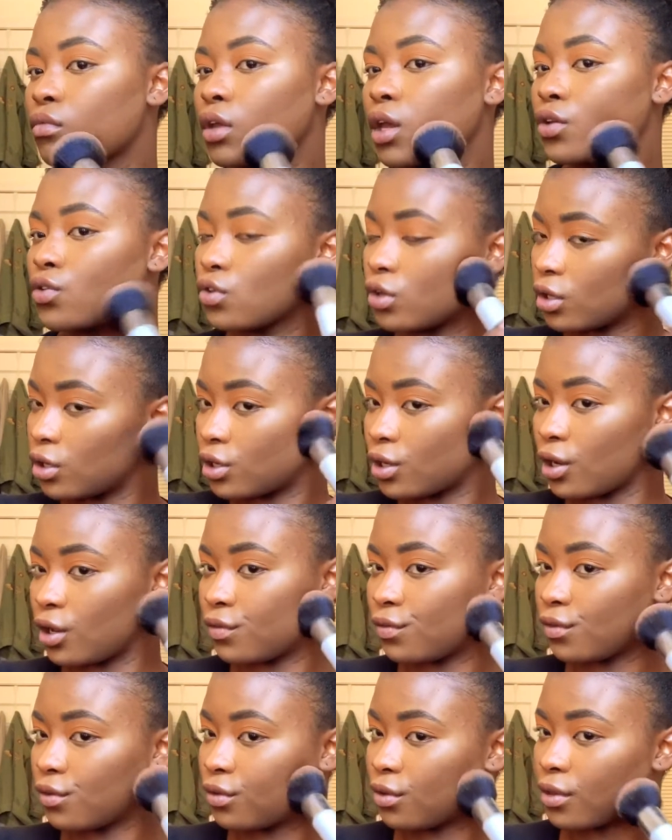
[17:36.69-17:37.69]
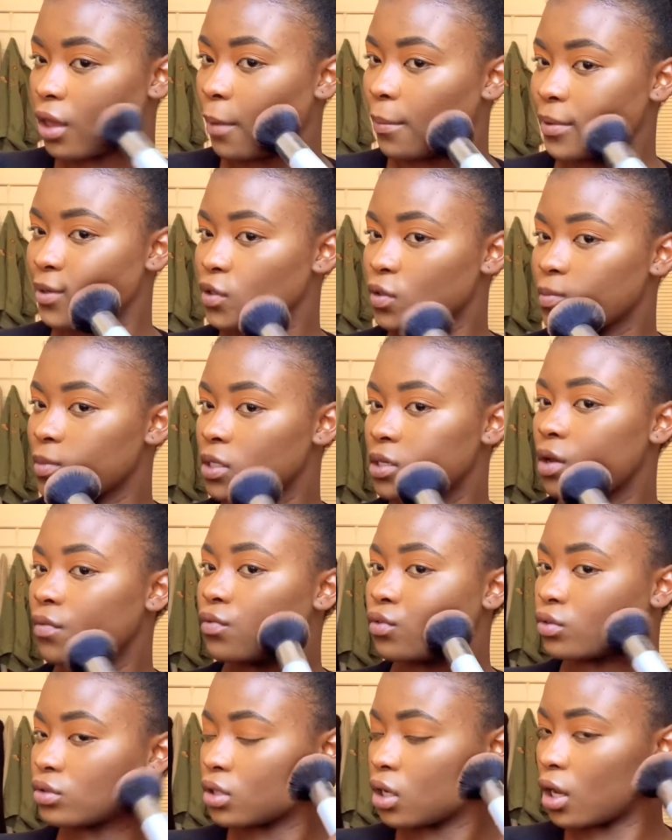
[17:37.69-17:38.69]
As you can tell, this has happened to me
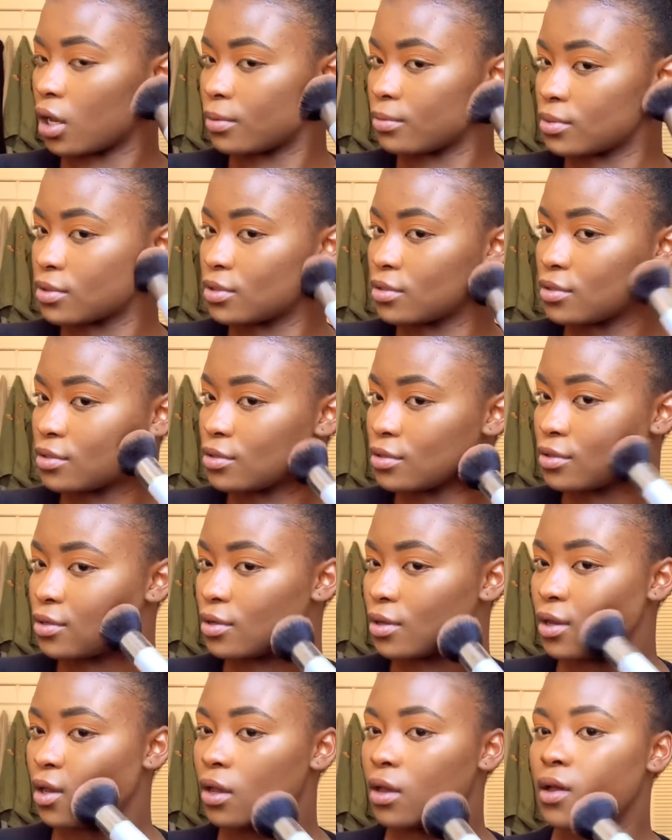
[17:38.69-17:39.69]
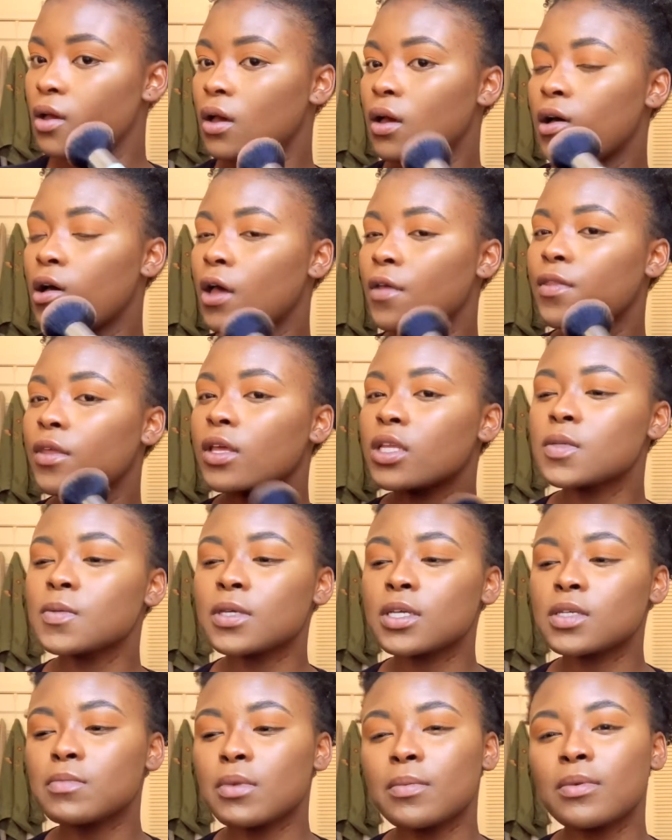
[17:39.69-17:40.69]
several times. I think it's
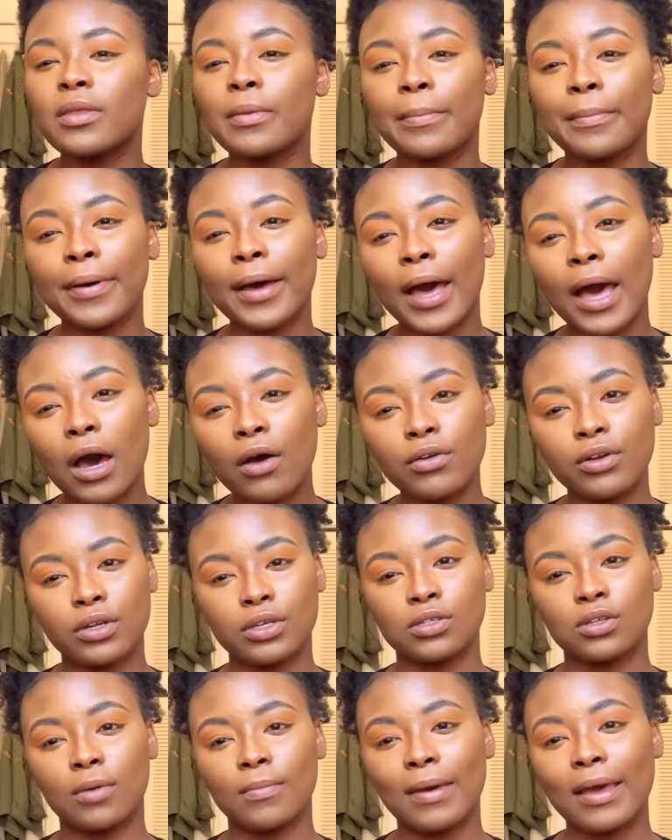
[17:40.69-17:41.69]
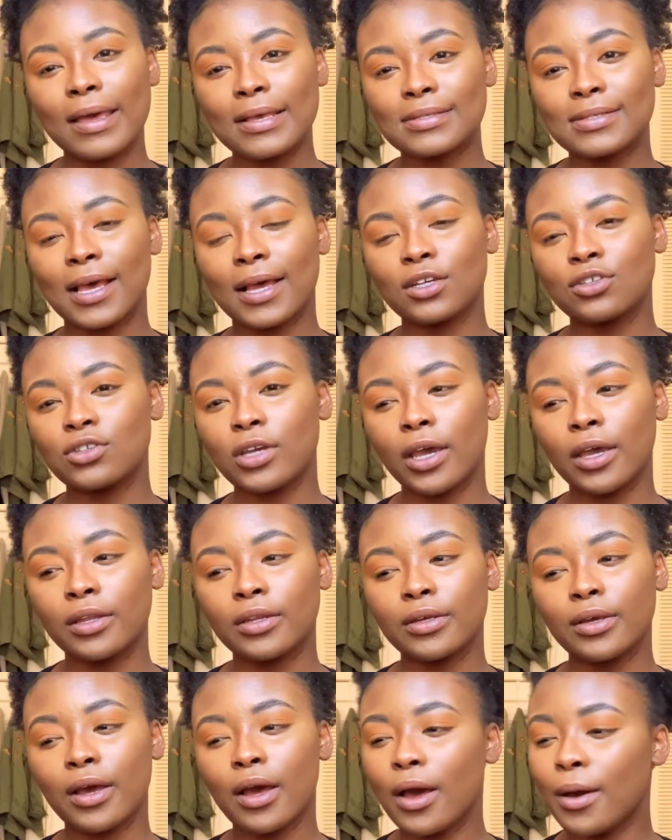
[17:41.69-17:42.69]
because maybe the powder is not my exact
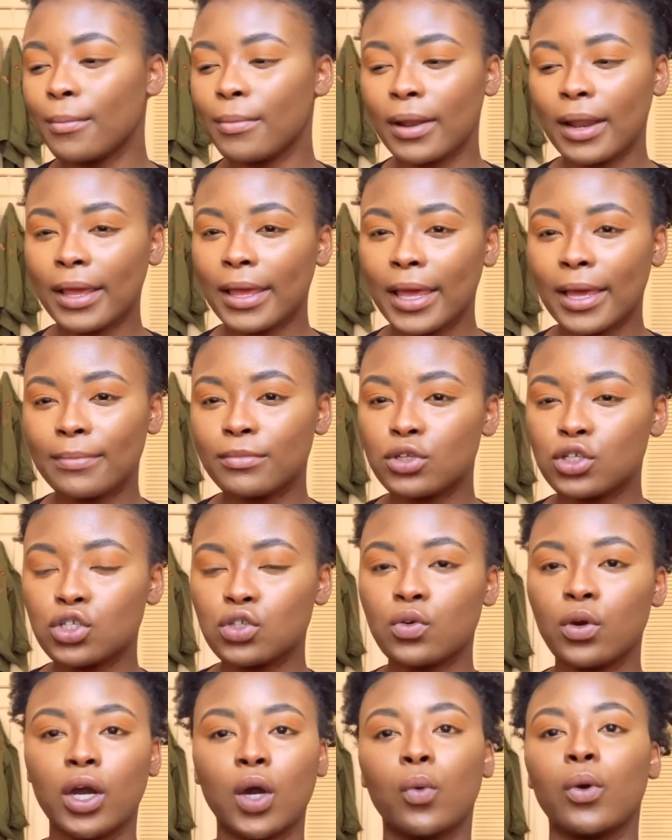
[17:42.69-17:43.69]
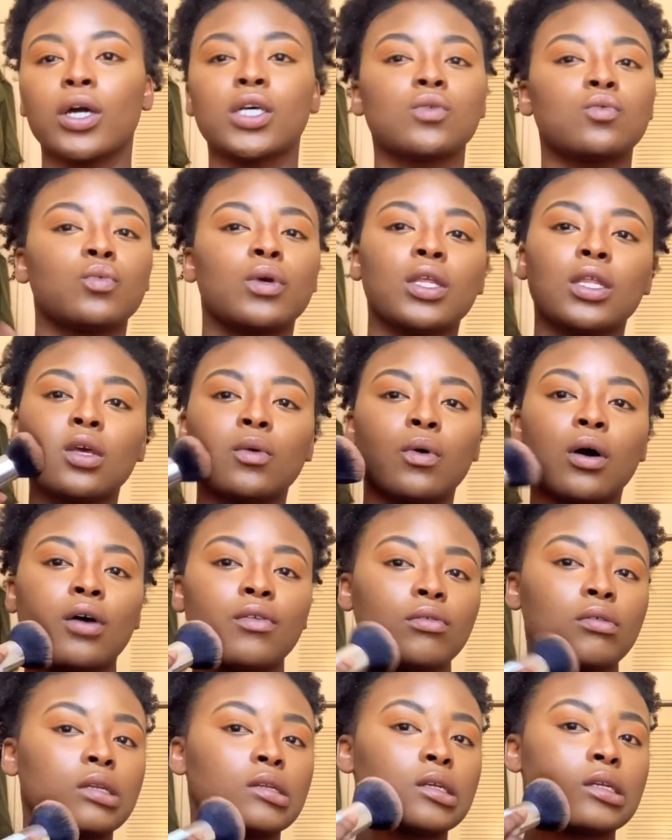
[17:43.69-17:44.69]
shade, but I can't be sure. It works really well
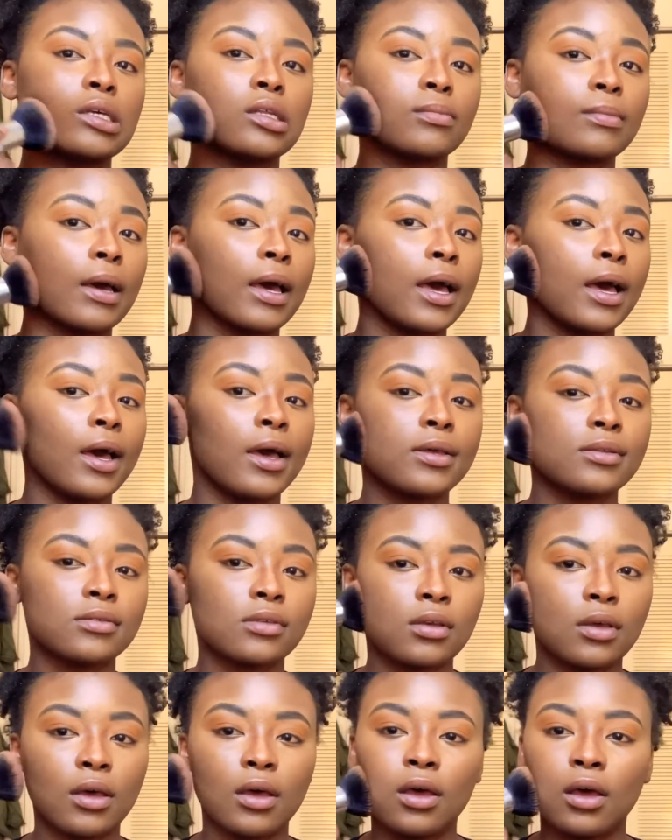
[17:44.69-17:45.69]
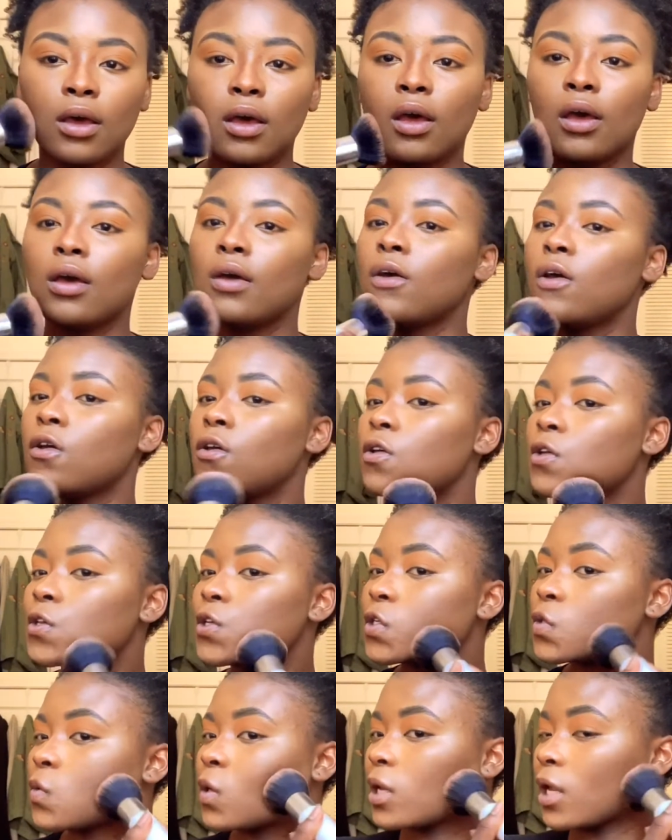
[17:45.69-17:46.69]
for underneath my eyes. It's
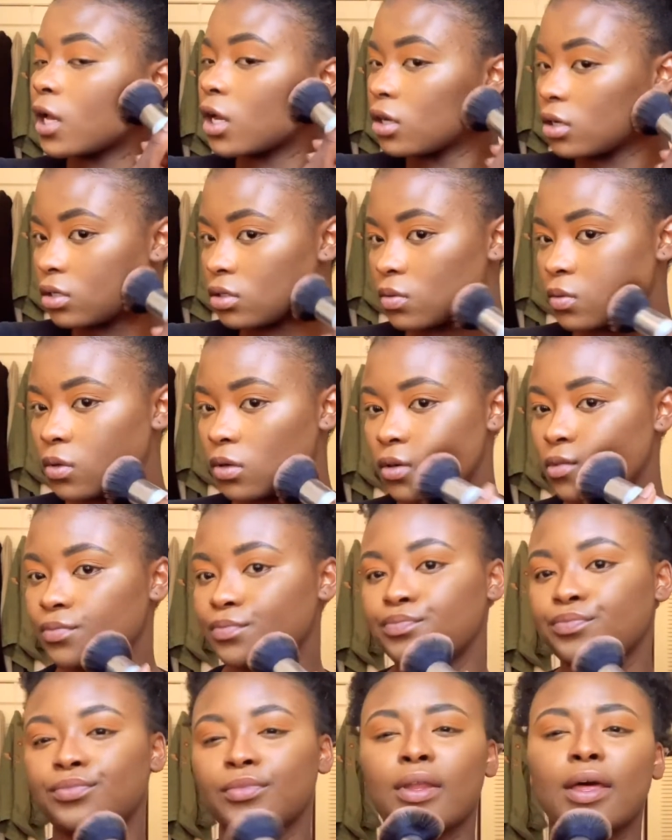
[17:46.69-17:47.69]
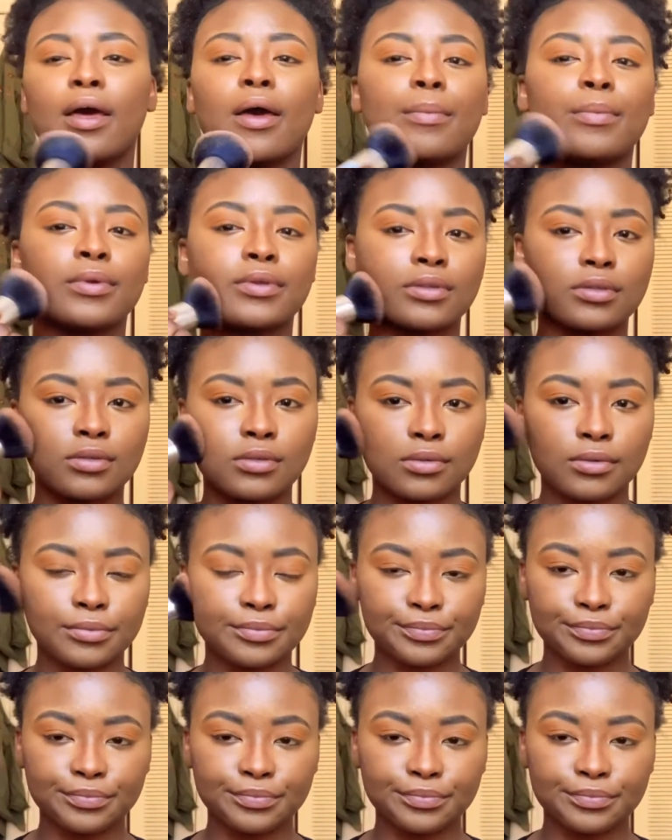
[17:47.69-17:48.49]
just when I contour that happens.